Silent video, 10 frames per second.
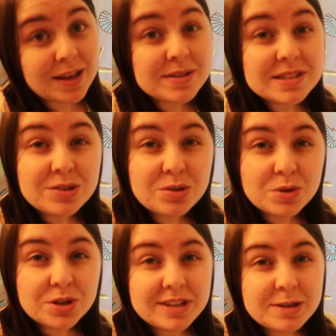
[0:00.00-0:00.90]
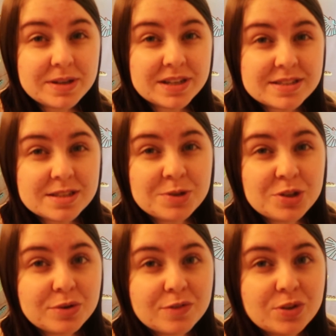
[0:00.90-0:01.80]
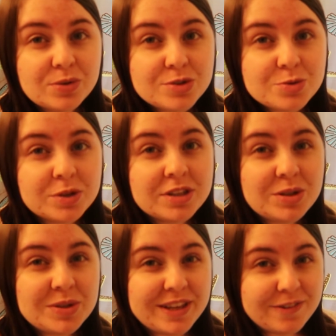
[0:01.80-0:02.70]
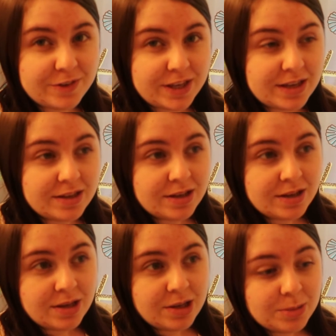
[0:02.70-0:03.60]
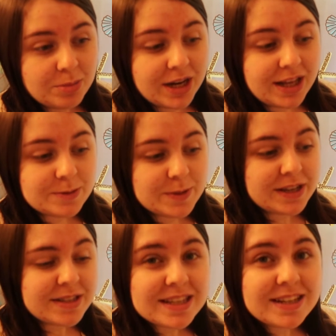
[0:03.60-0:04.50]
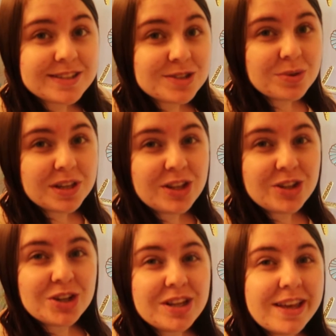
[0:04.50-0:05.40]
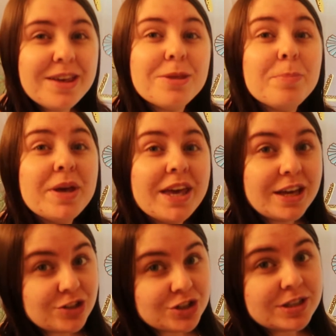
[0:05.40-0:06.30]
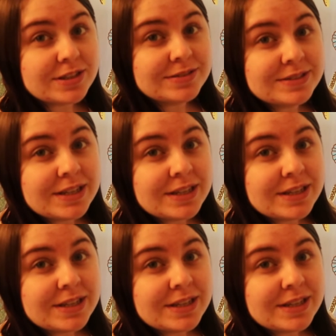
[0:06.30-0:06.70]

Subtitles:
I was a little worried because some of the reviews were a little iffy, but it's because it doesn't really look like the picture.